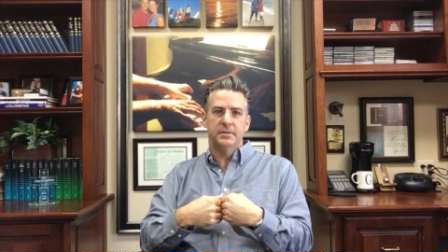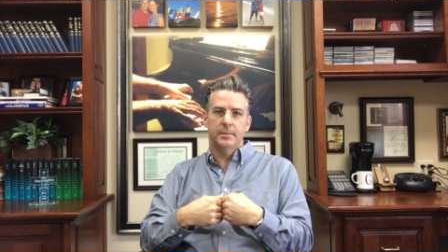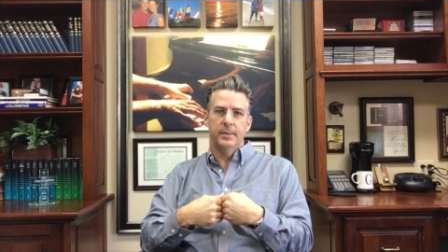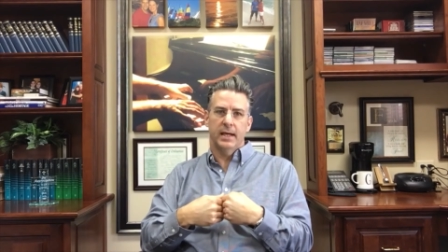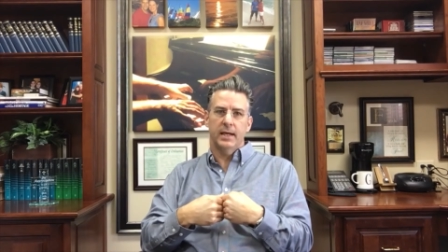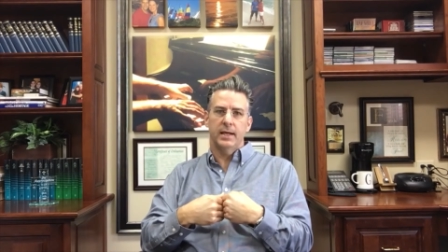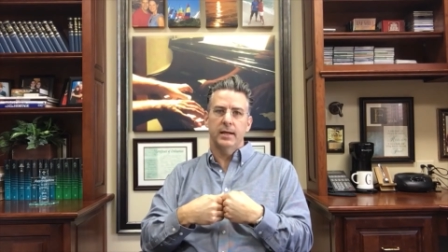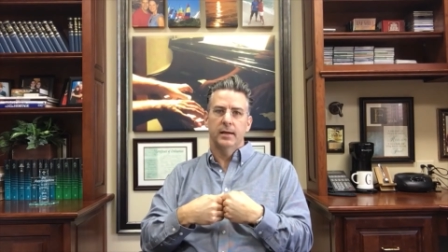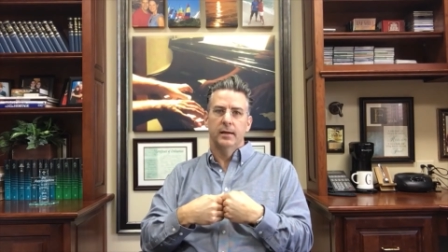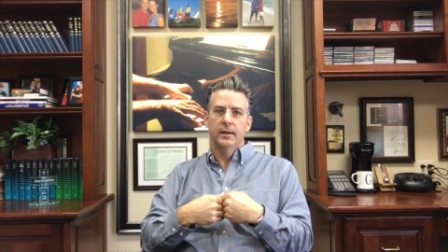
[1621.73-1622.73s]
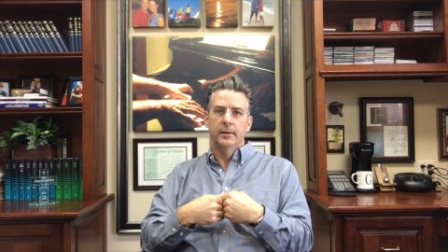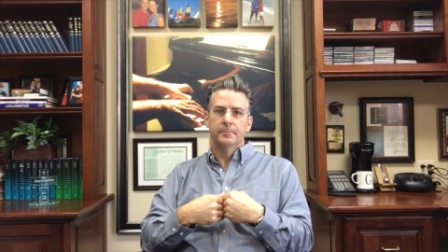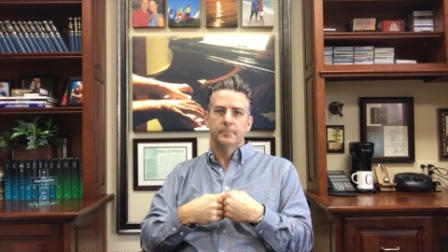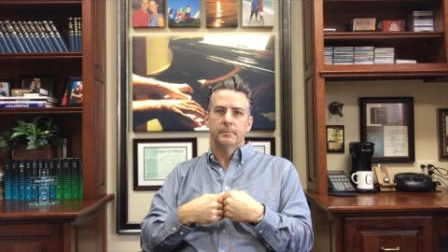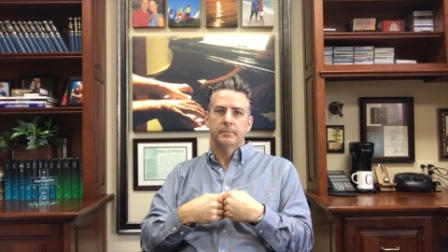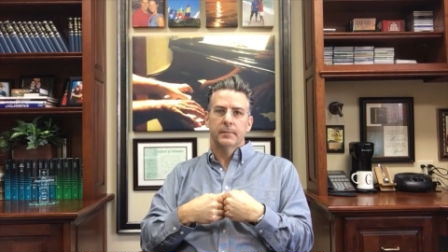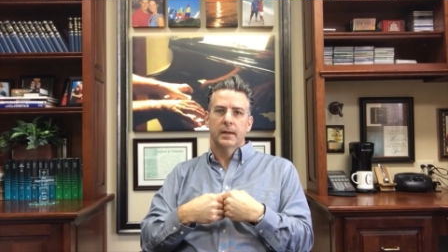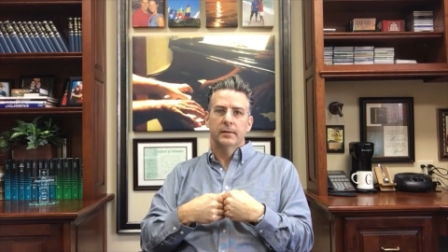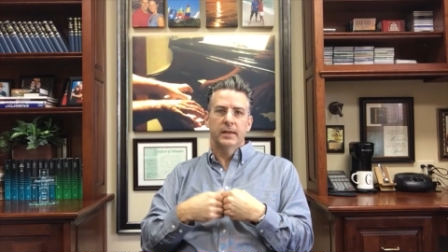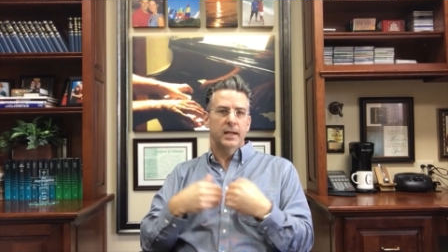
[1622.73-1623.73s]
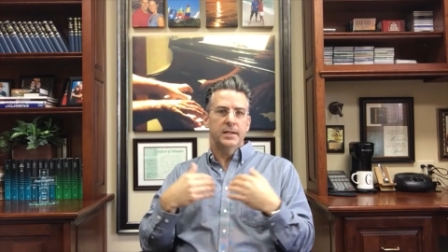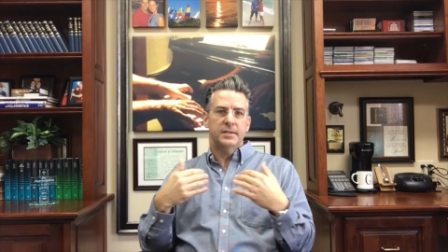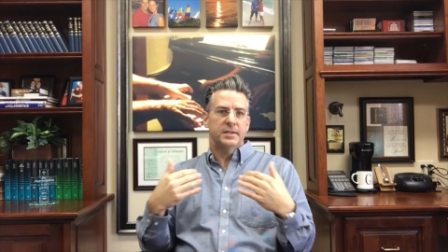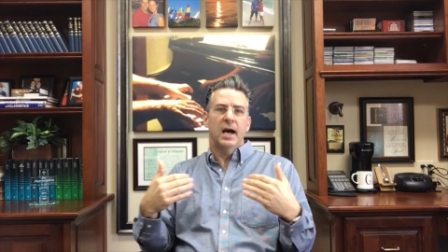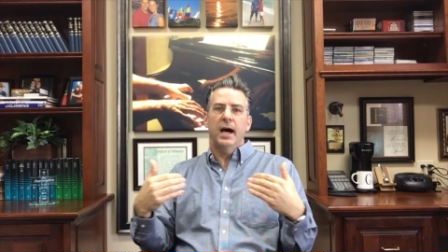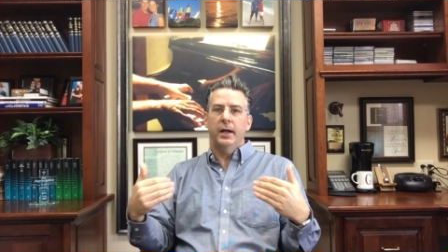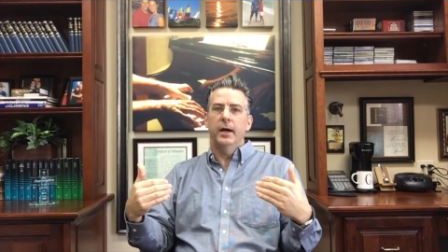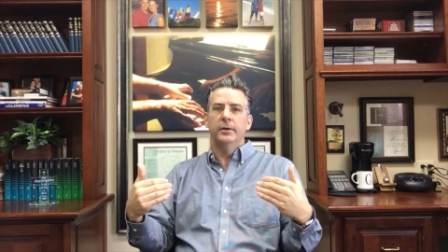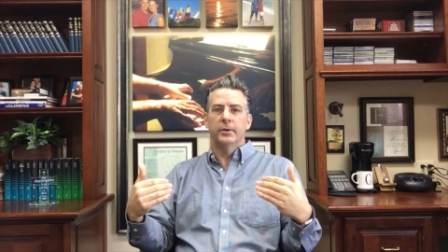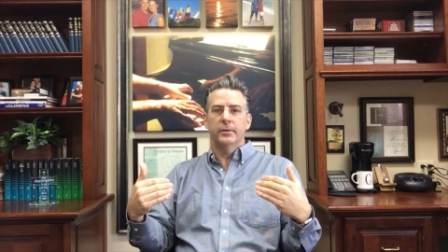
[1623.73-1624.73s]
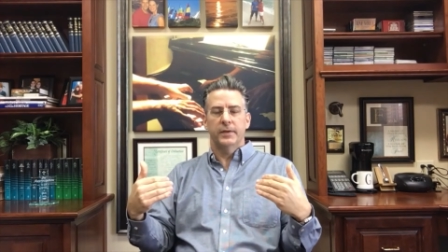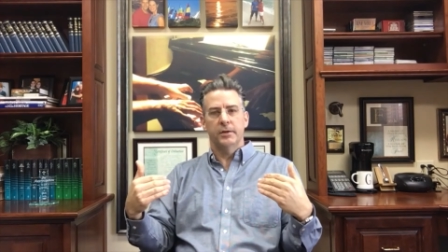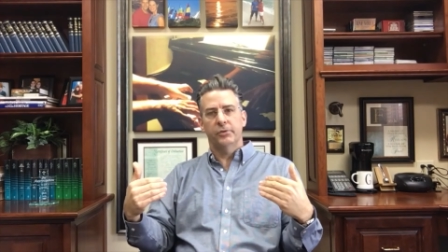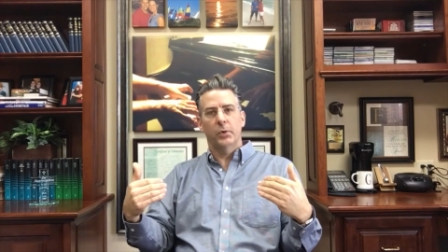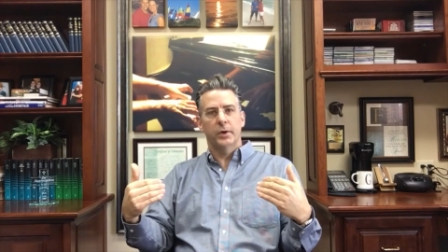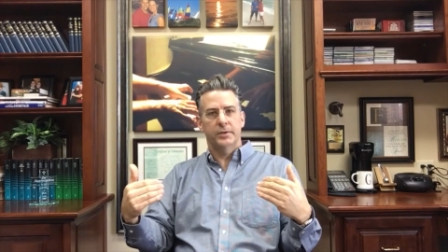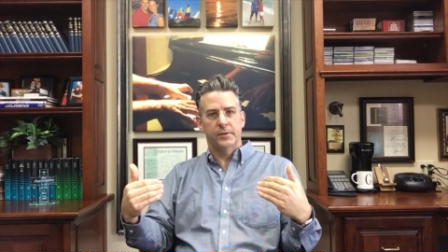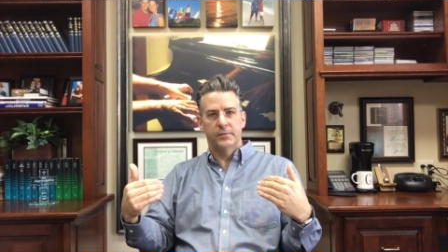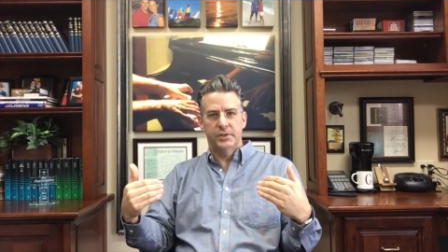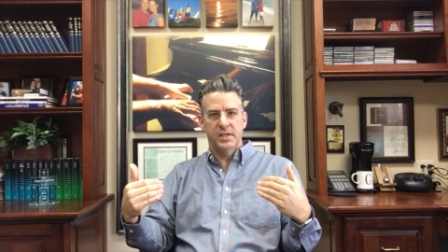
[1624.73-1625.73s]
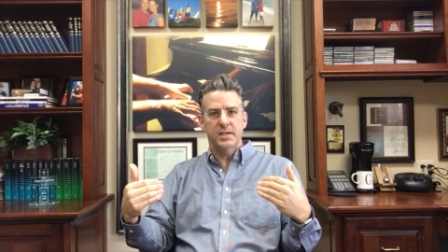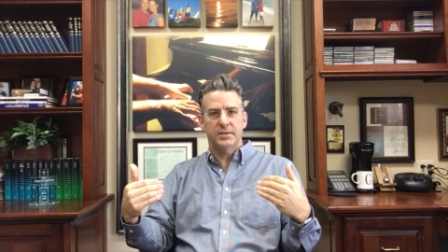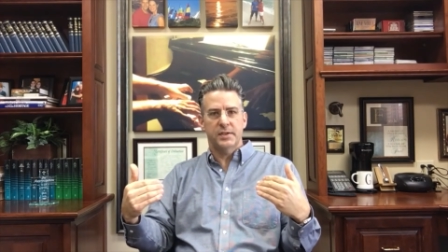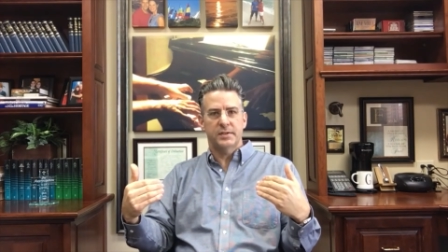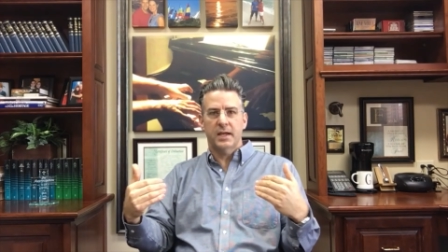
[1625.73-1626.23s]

to me that is not under the authority of Jesus,